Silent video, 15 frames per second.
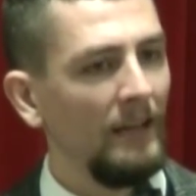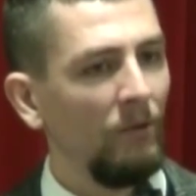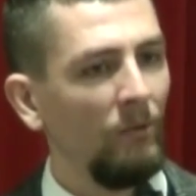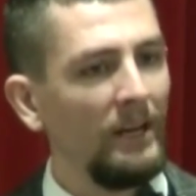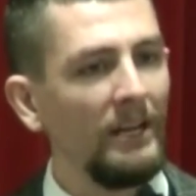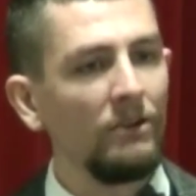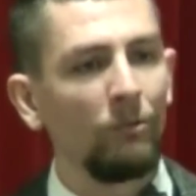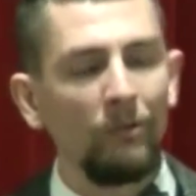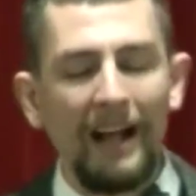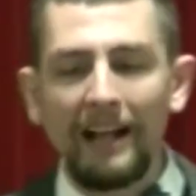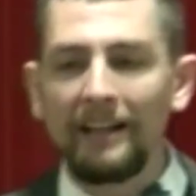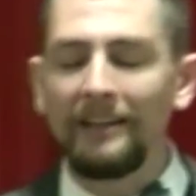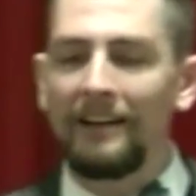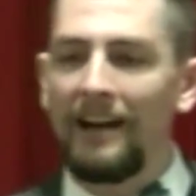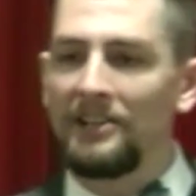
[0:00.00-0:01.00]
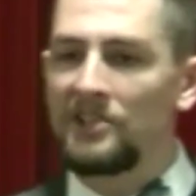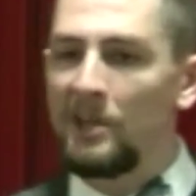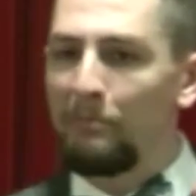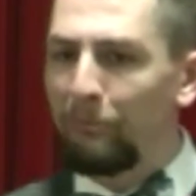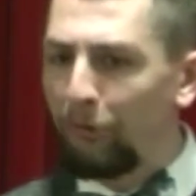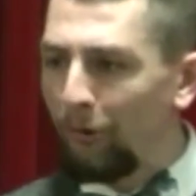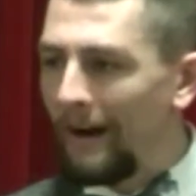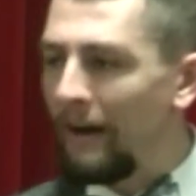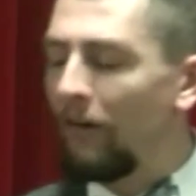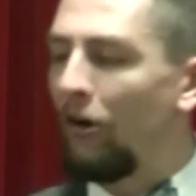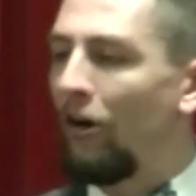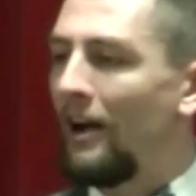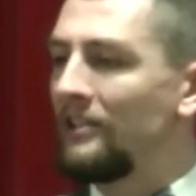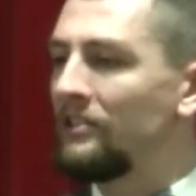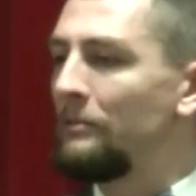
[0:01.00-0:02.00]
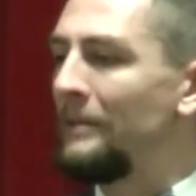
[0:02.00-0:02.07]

We need to recognize that prayer ought to